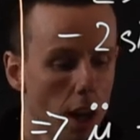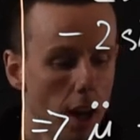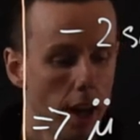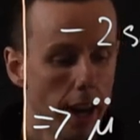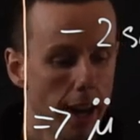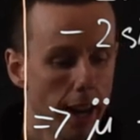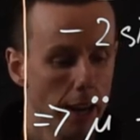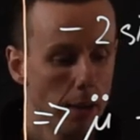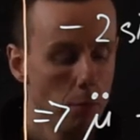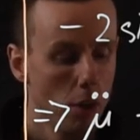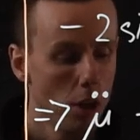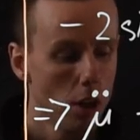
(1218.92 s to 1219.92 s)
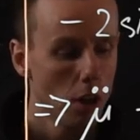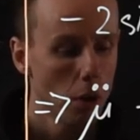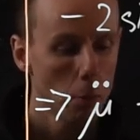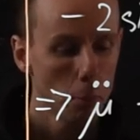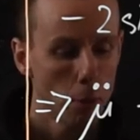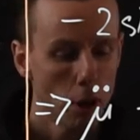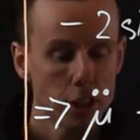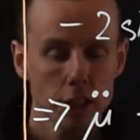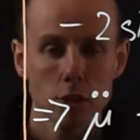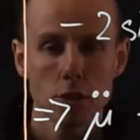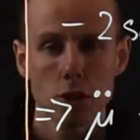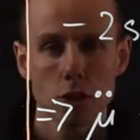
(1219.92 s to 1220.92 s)

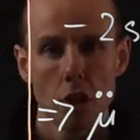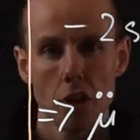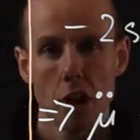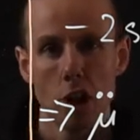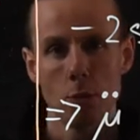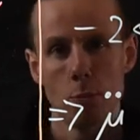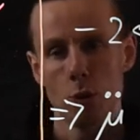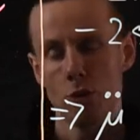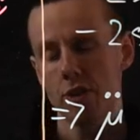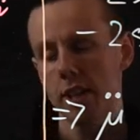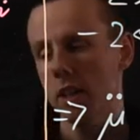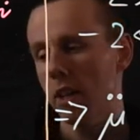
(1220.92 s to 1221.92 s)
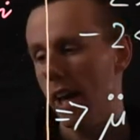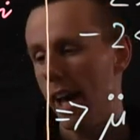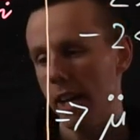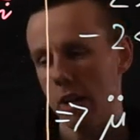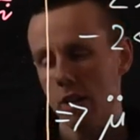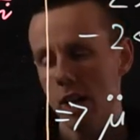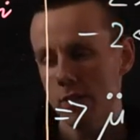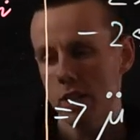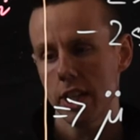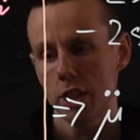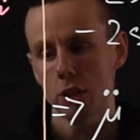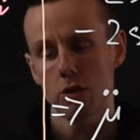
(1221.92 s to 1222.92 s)
particles that are moving in a
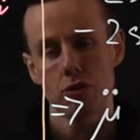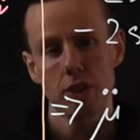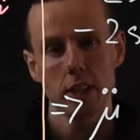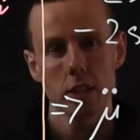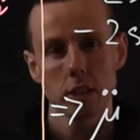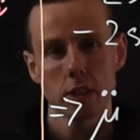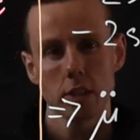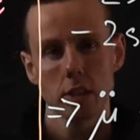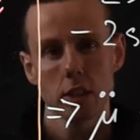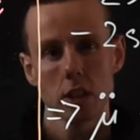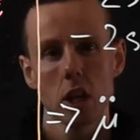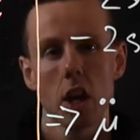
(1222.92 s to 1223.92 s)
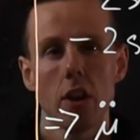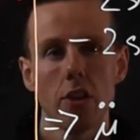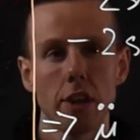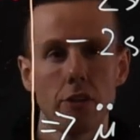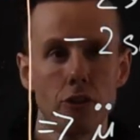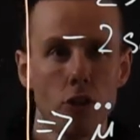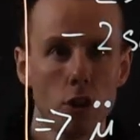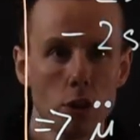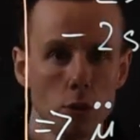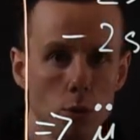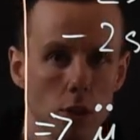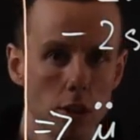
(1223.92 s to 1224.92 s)
gravitational field, they
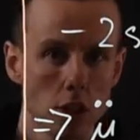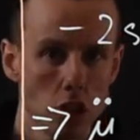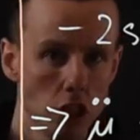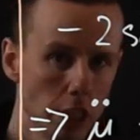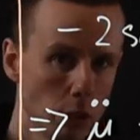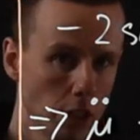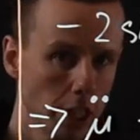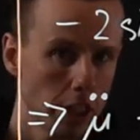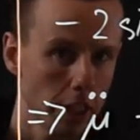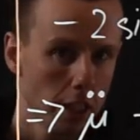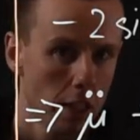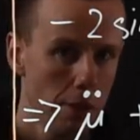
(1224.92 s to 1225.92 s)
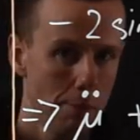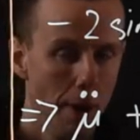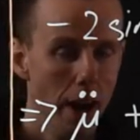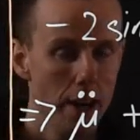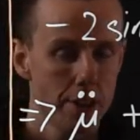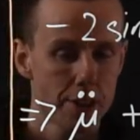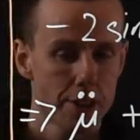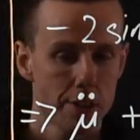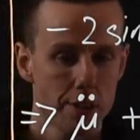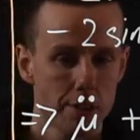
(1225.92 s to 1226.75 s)
follow geodesic paths